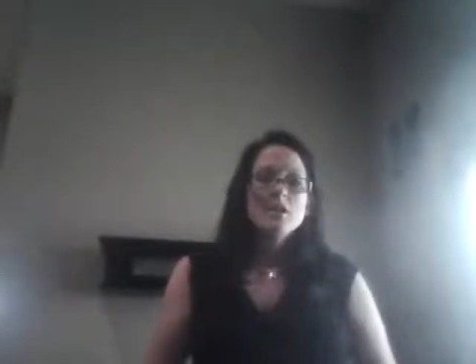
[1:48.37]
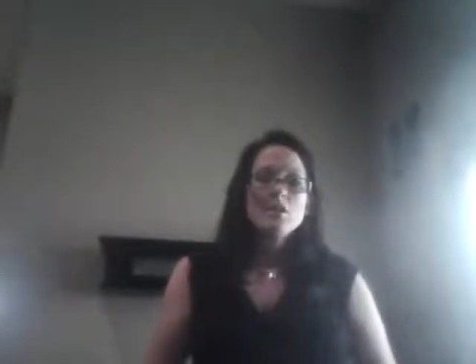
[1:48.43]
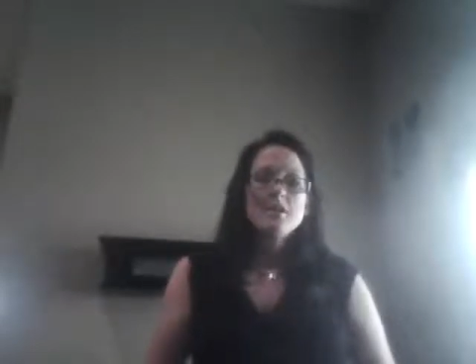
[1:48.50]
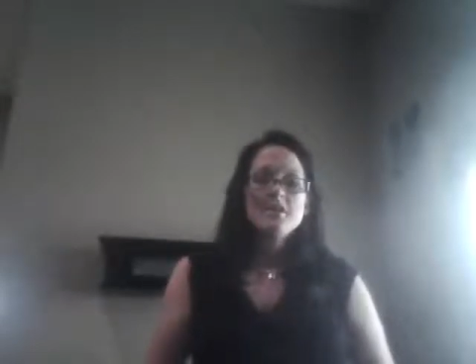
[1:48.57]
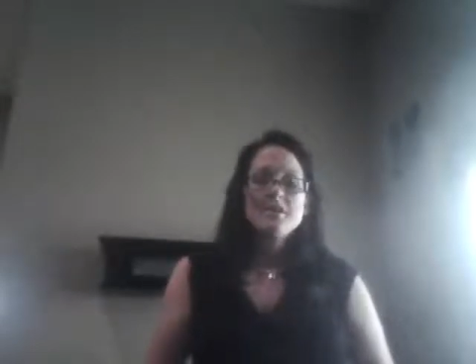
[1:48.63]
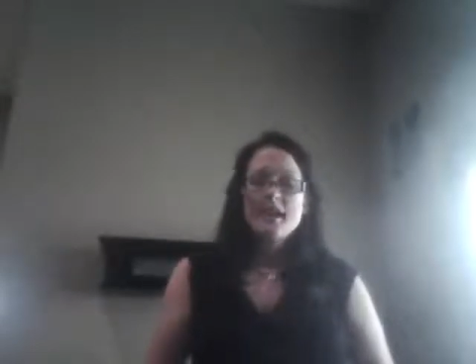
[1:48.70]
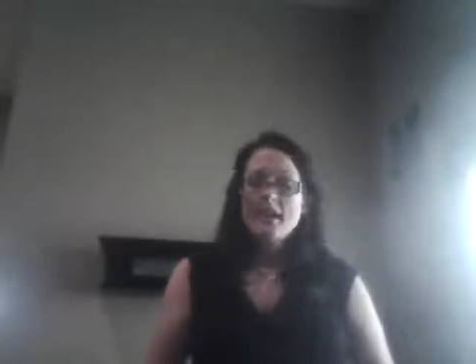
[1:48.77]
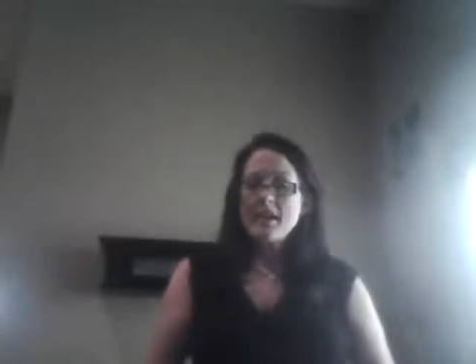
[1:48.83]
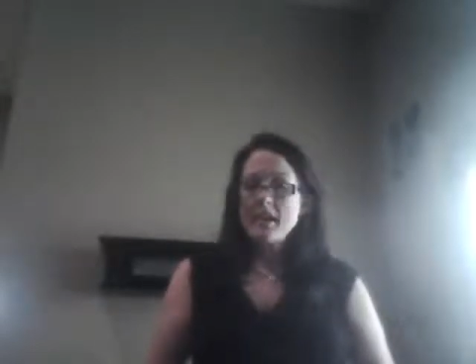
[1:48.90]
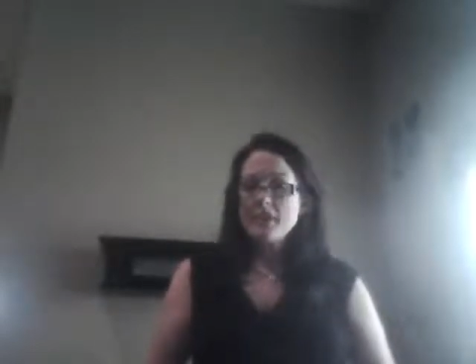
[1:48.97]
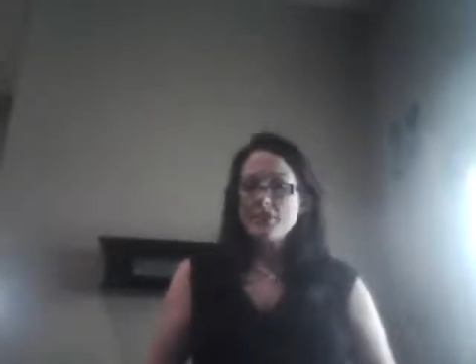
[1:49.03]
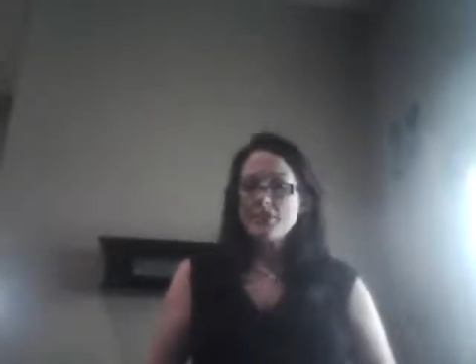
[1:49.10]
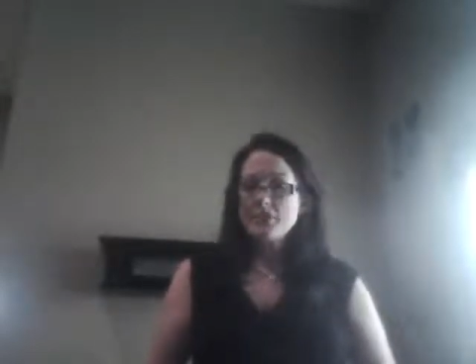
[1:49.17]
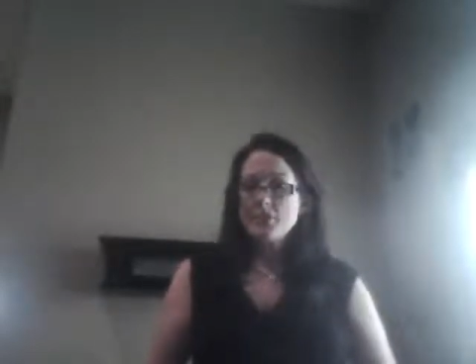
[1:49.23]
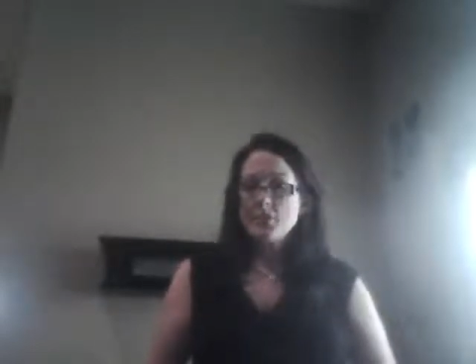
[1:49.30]
With that
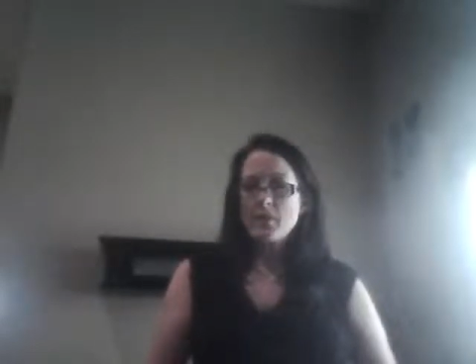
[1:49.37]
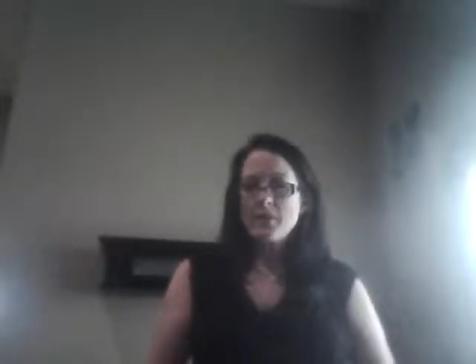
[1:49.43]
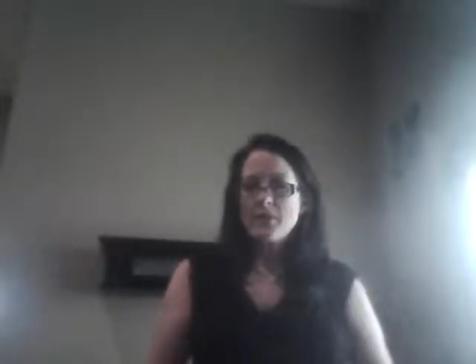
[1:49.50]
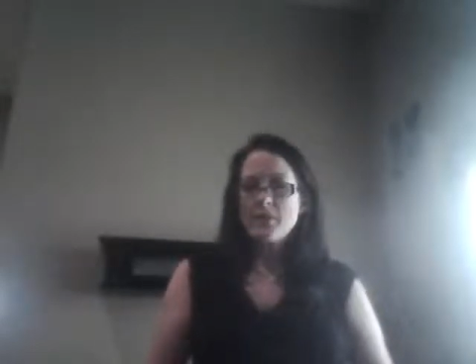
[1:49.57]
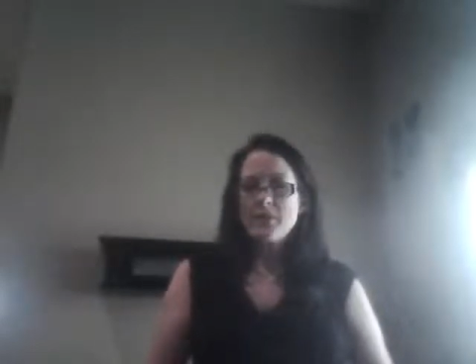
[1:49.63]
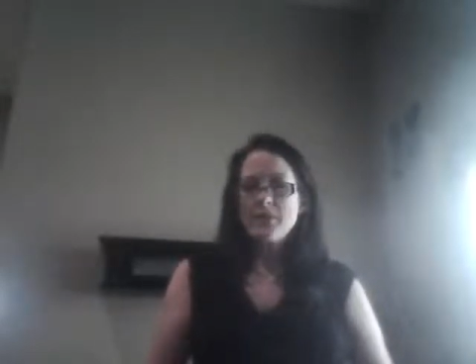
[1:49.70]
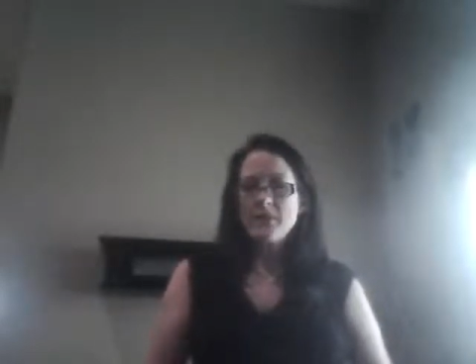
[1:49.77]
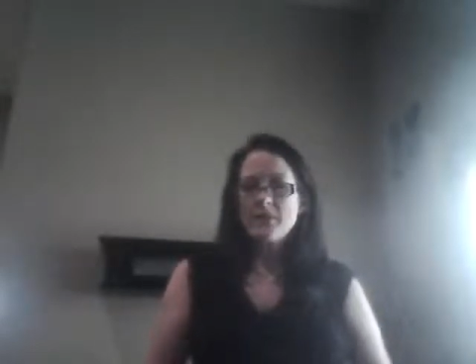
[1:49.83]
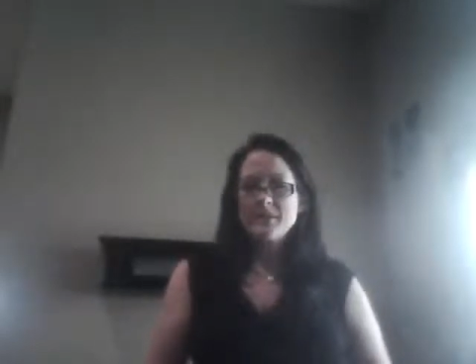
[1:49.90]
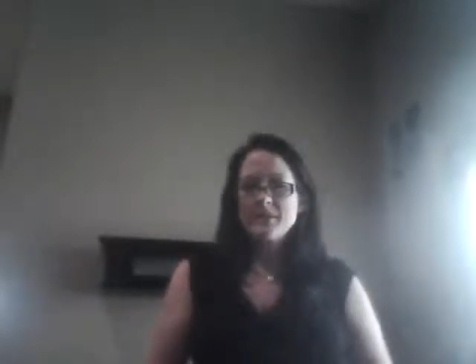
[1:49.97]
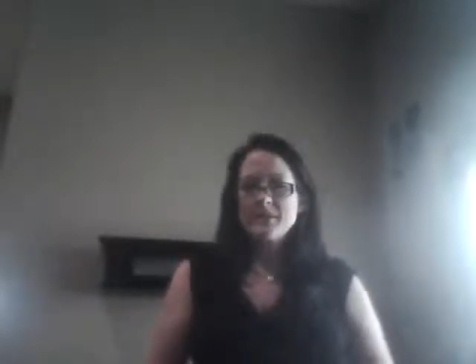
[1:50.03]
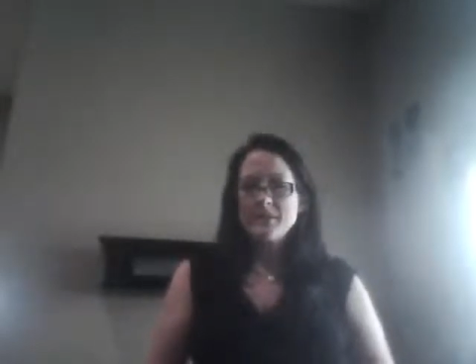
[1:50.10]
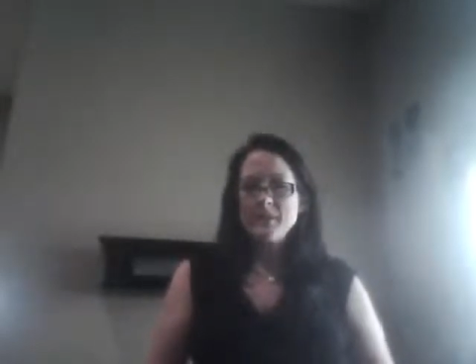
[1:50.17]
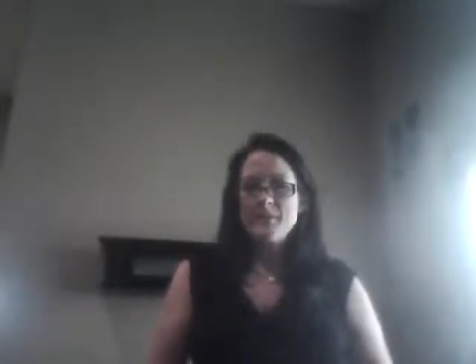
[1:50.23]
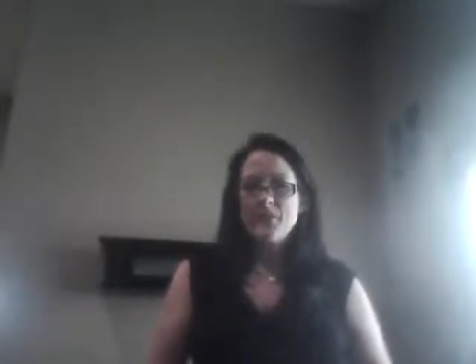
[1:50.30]

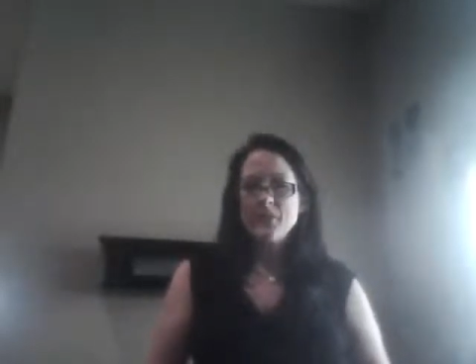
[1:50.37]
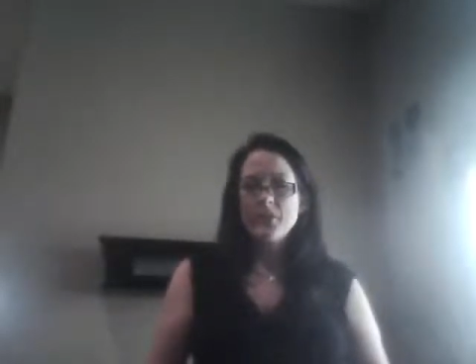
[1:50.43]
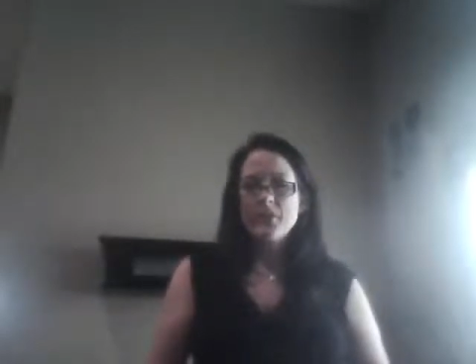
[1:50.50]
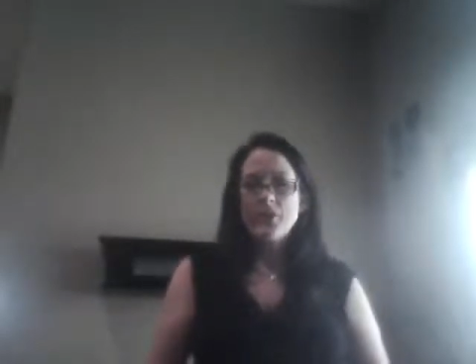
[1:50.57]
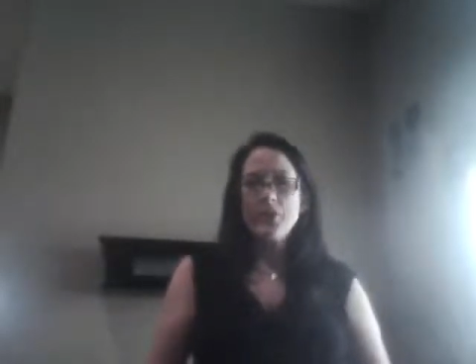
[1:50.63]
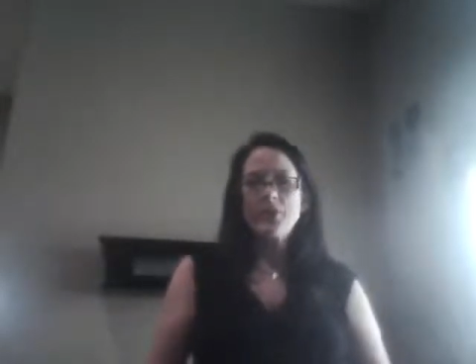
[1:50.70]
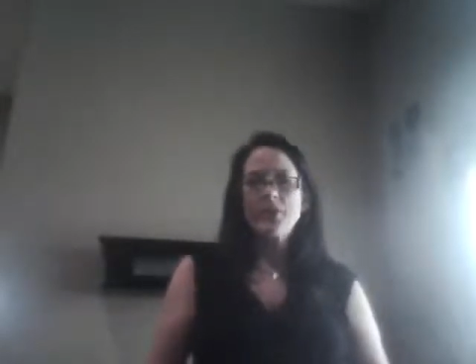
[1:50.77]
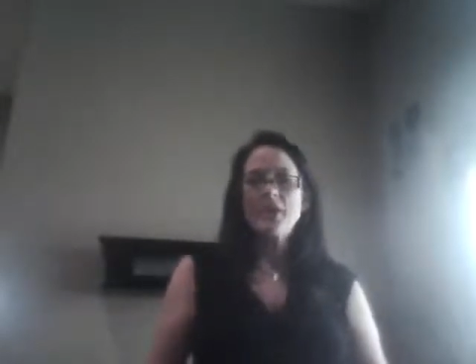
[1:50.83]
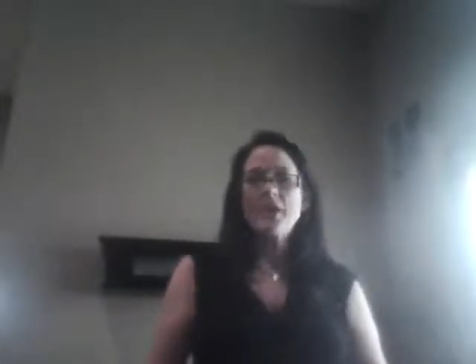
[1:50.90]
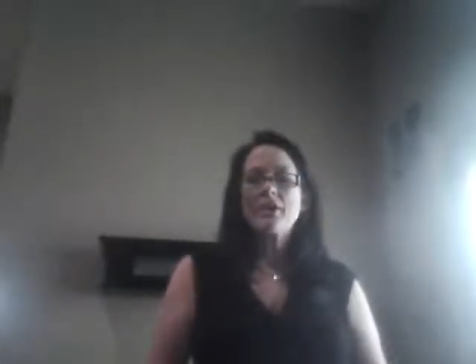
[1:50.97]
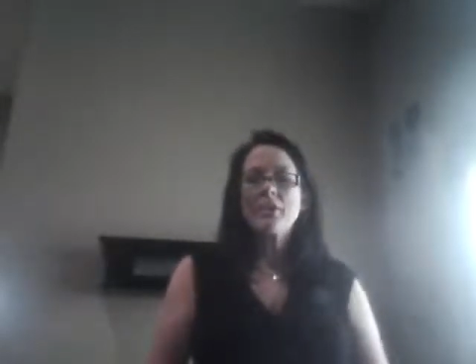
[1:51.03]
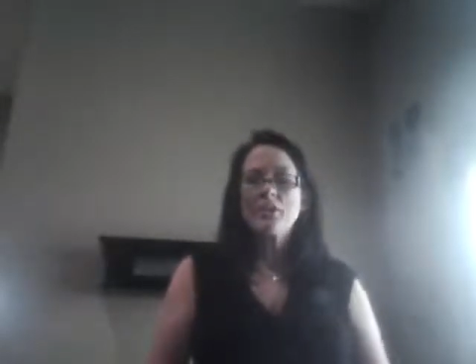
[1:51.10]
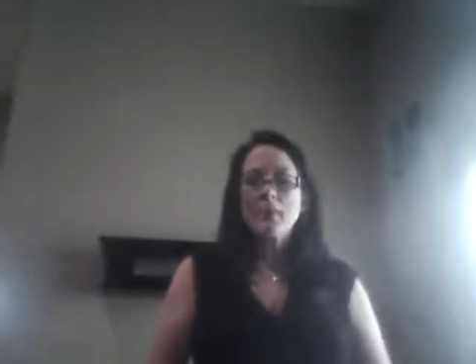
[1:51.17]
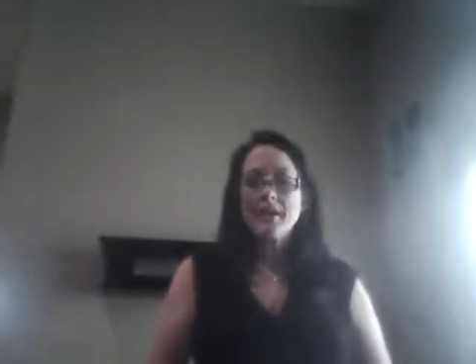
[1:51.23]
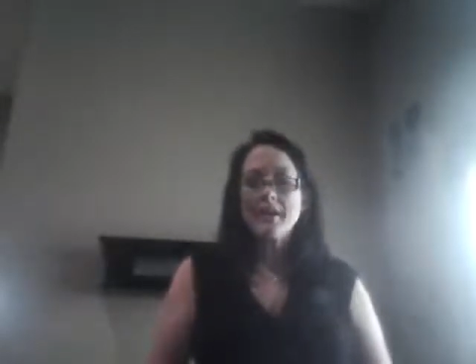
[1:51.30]
123,000 people that are already
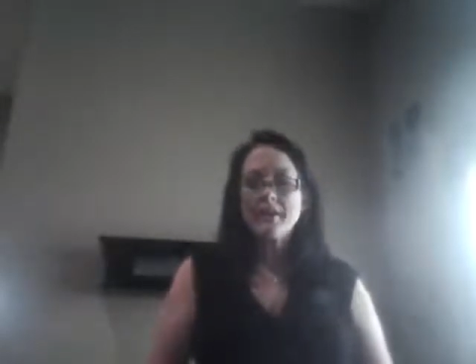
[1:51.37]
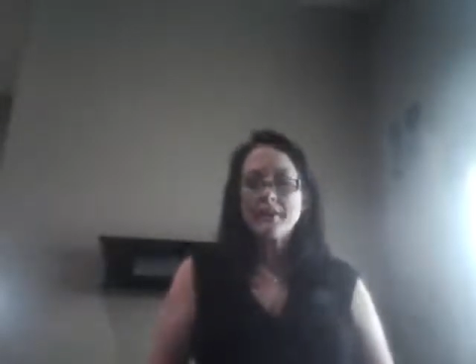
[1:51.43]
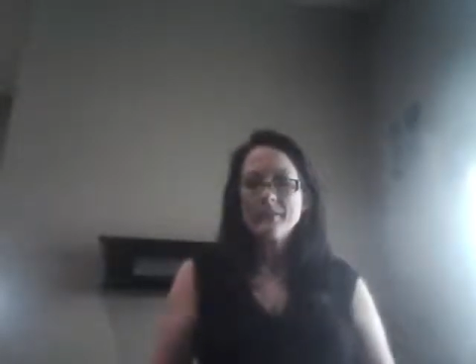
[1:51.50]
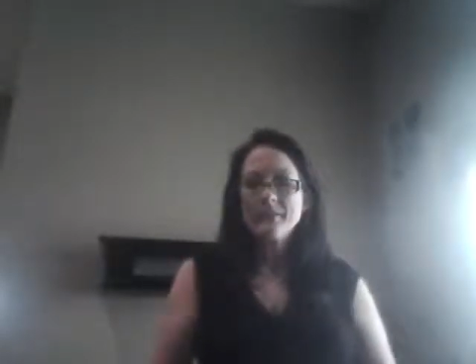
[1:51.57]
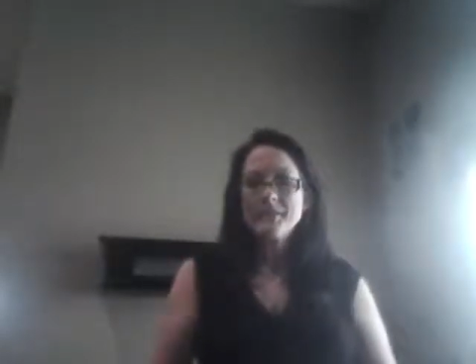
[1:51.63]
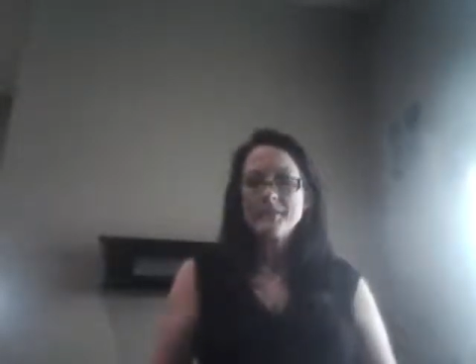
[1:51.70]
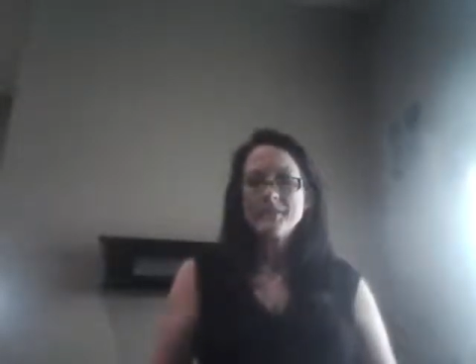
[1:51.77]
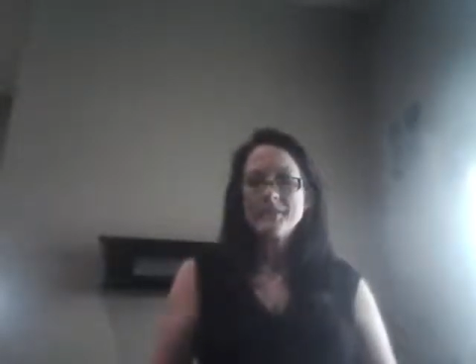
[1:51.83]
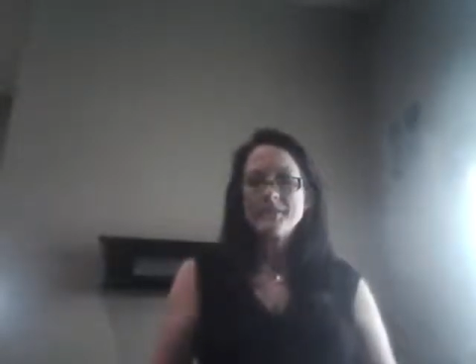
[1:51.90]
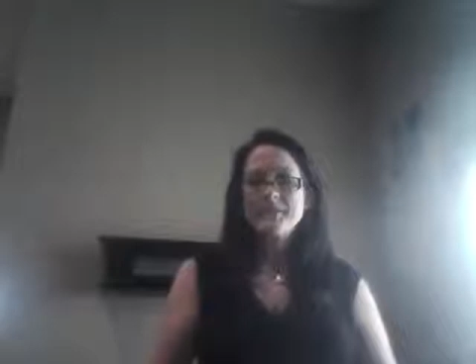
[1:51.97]
on the waiting list,